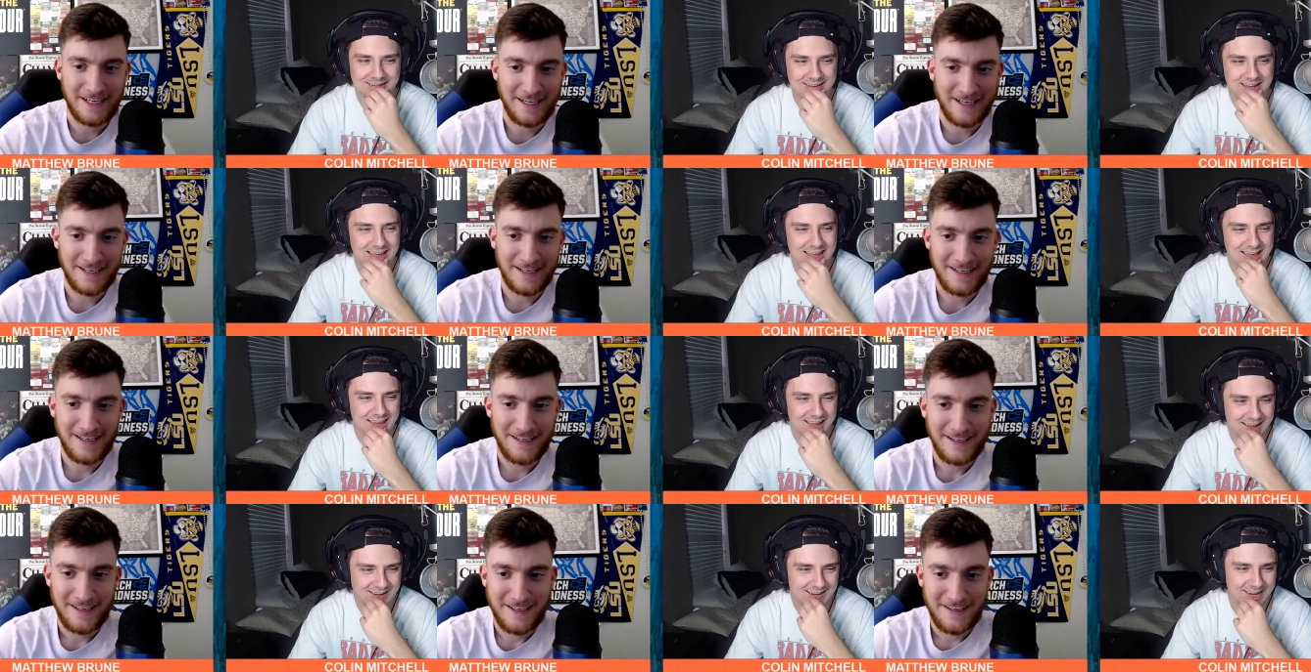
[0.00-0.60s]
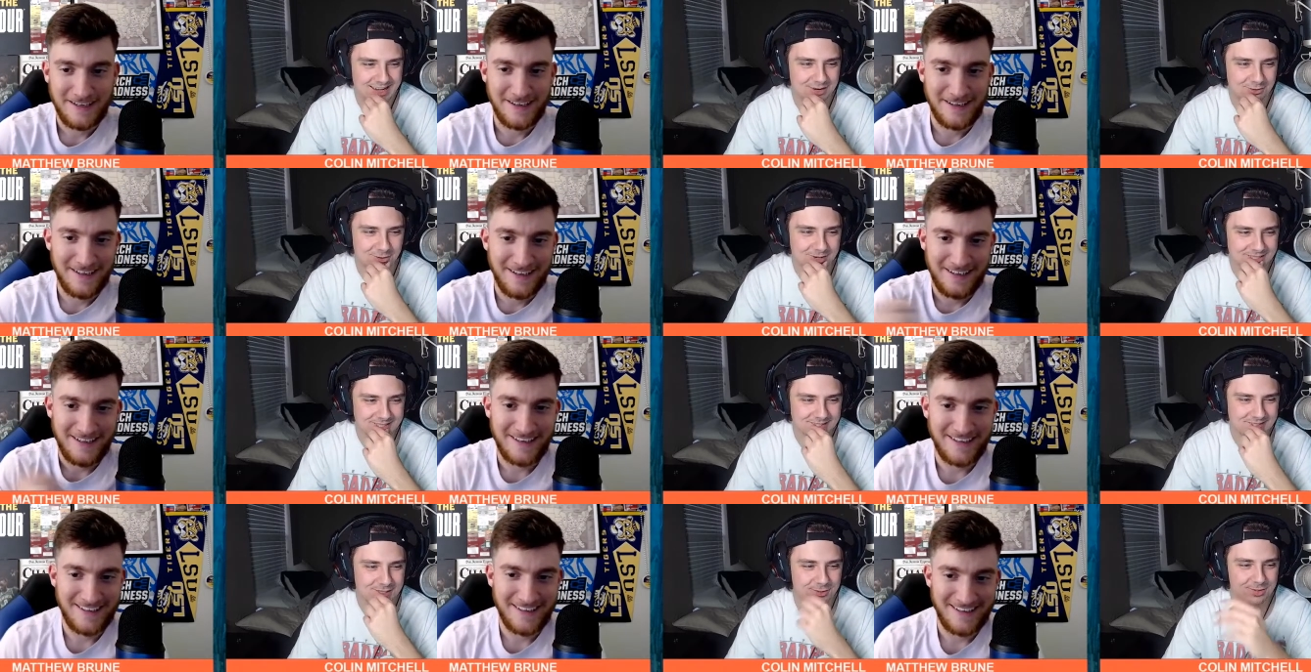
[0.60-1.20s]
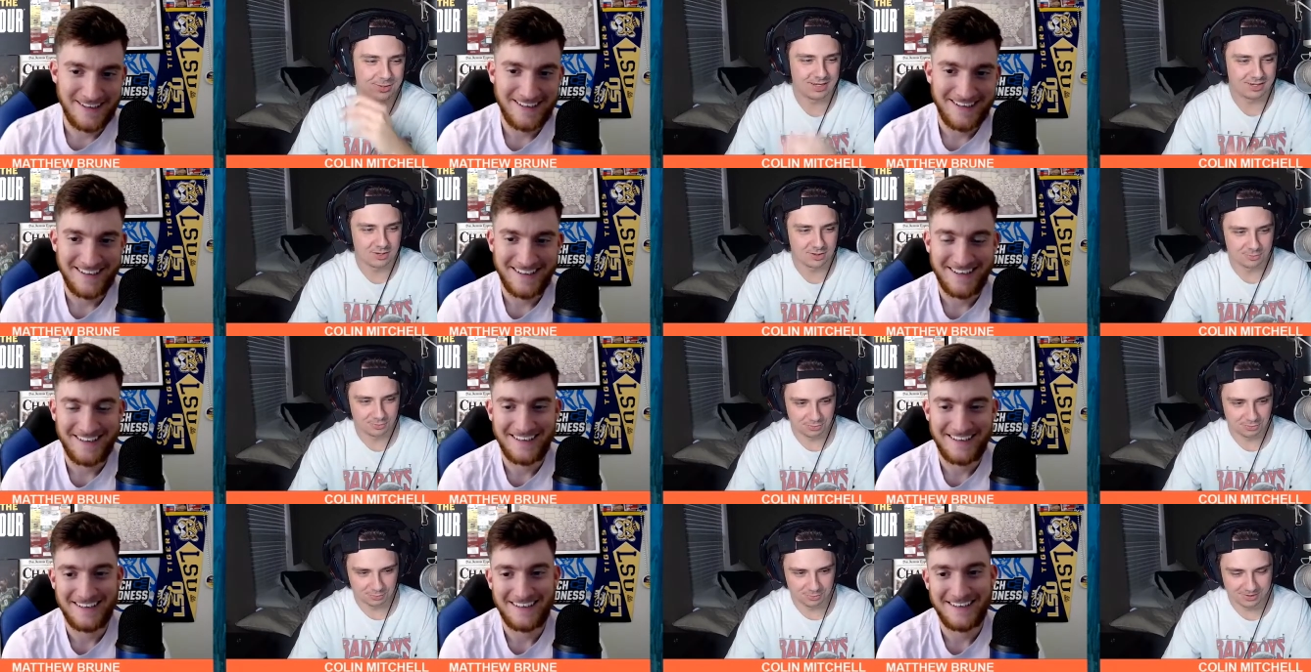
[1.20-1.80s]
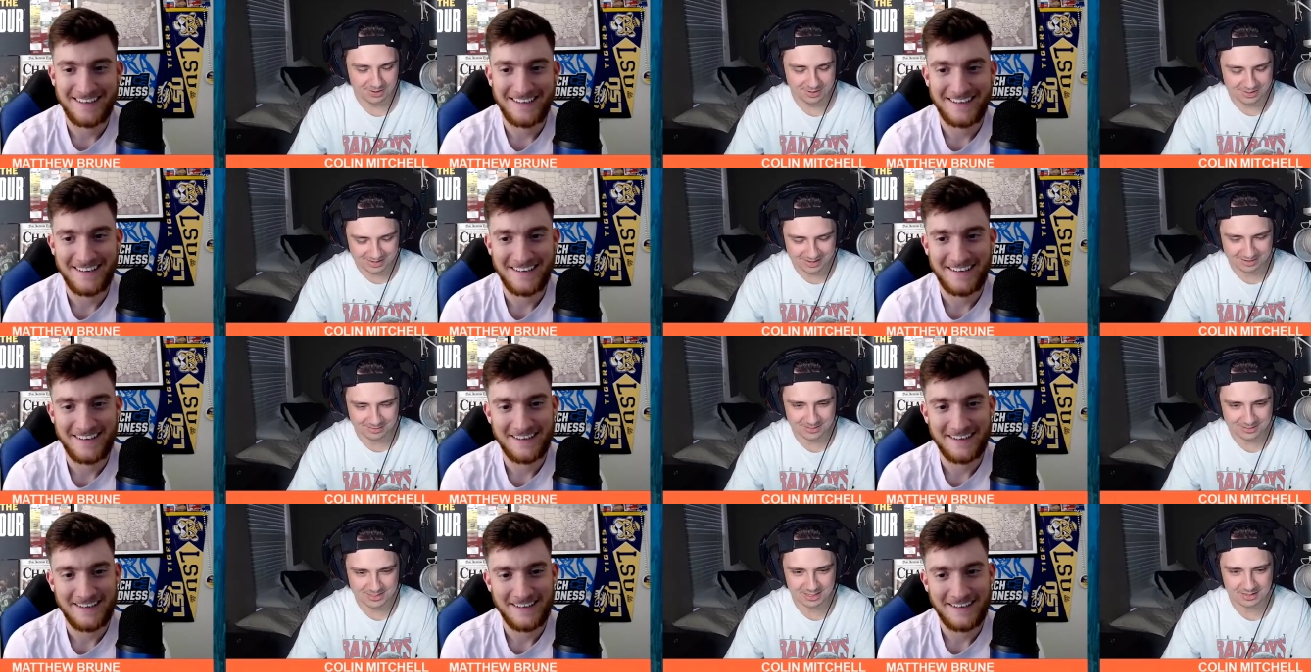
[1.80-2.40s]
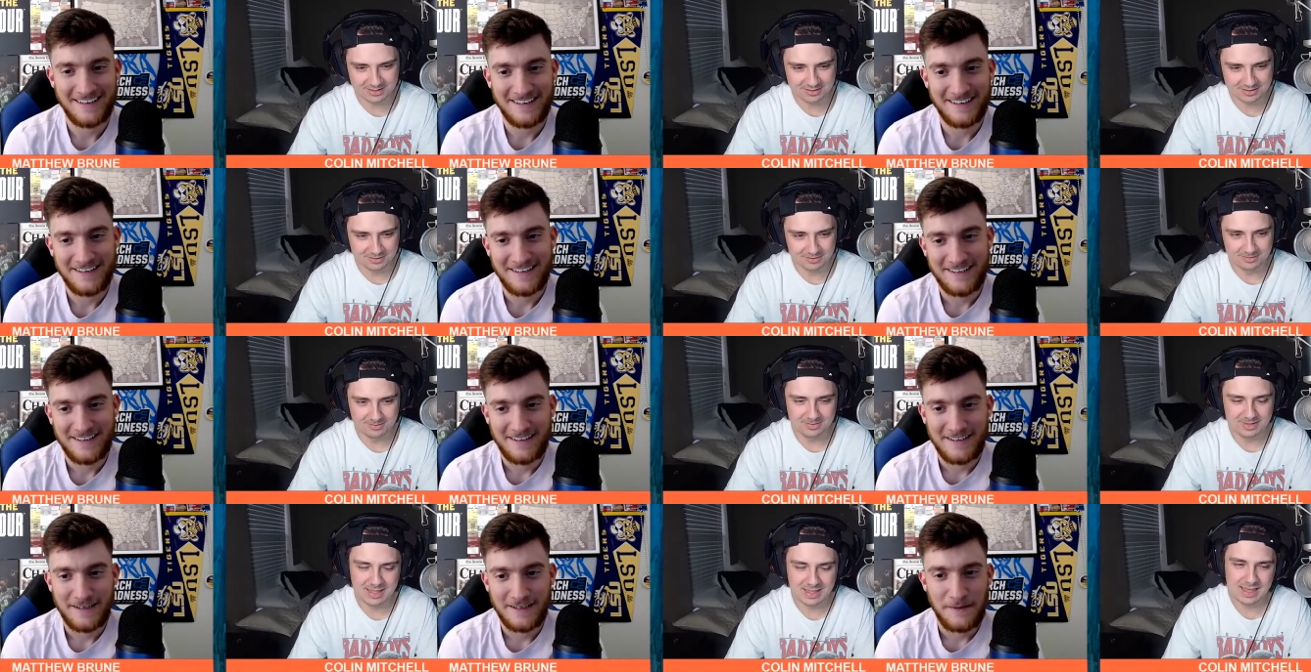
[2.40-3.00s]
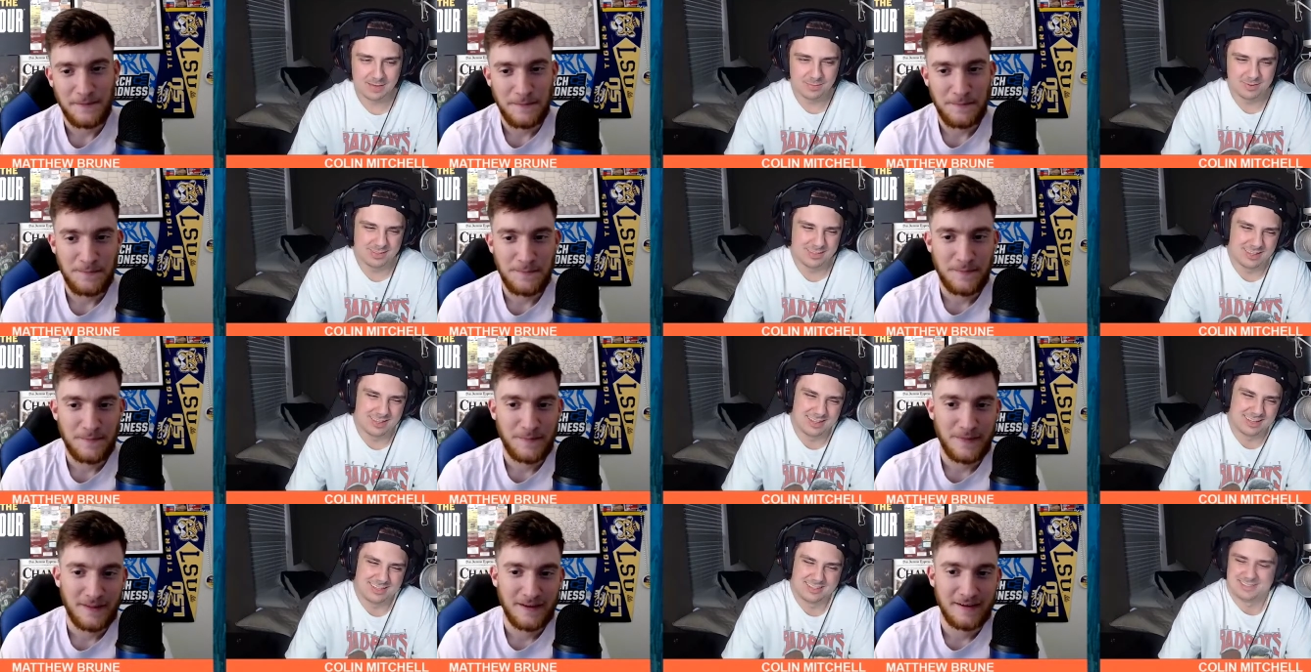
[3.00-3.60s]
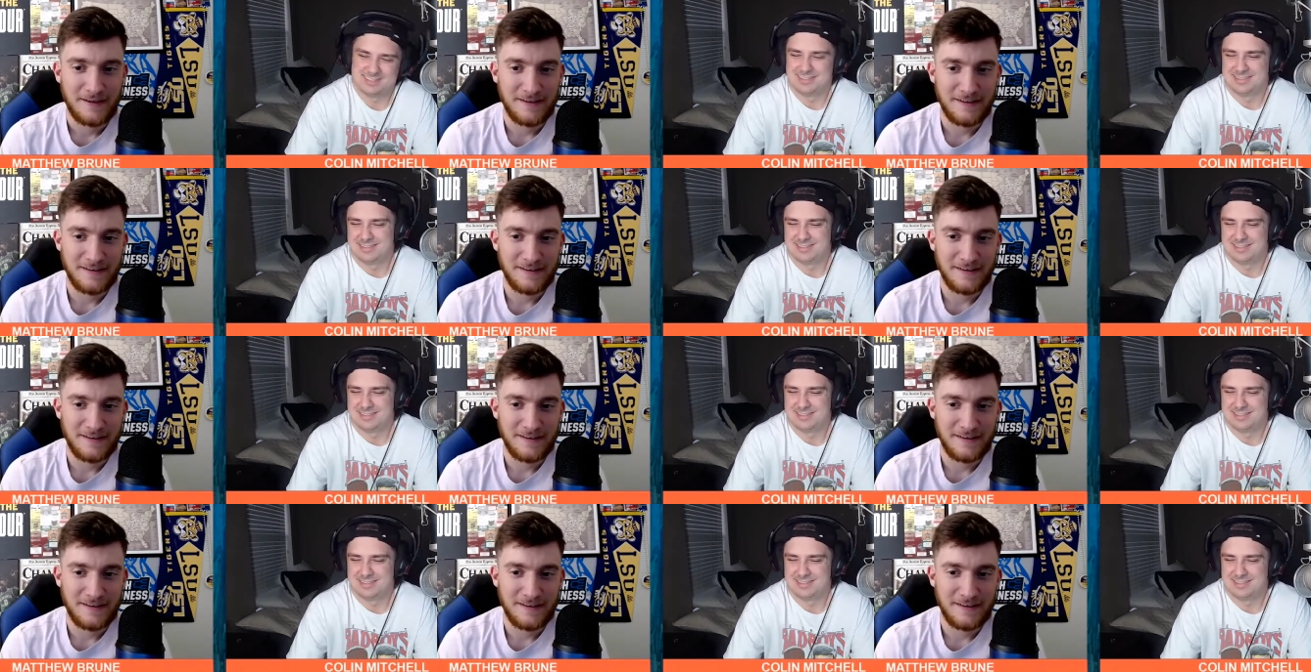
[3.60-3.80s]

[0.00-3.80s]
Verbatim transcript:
Speaker 1: I, I kind of was too, like going through it, and I was like, yeah, but like